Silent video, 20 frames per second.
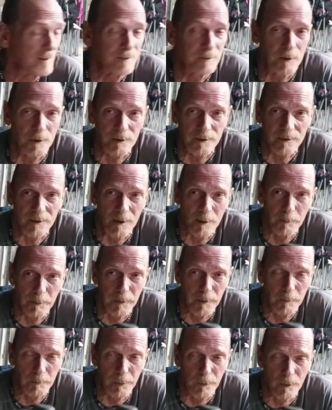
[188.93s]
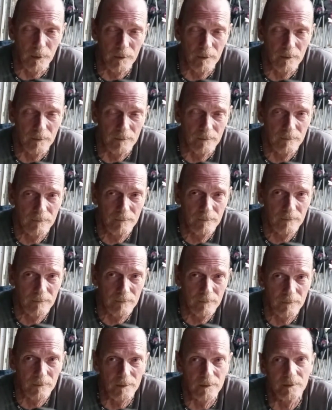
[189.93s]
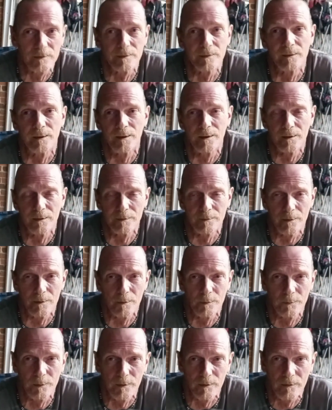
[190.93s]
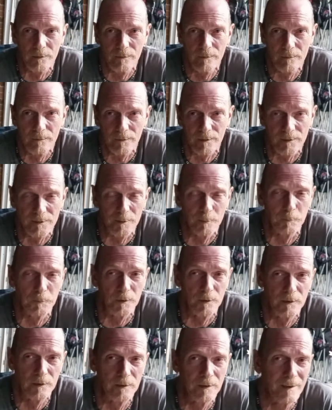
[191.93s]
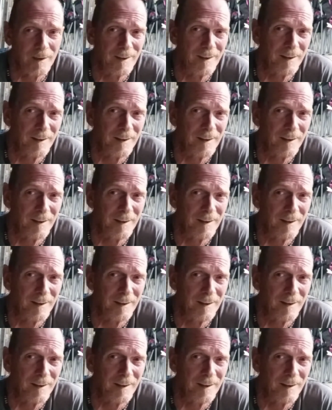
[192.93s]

jerk the top end apart and gonna send the heads off and get them done.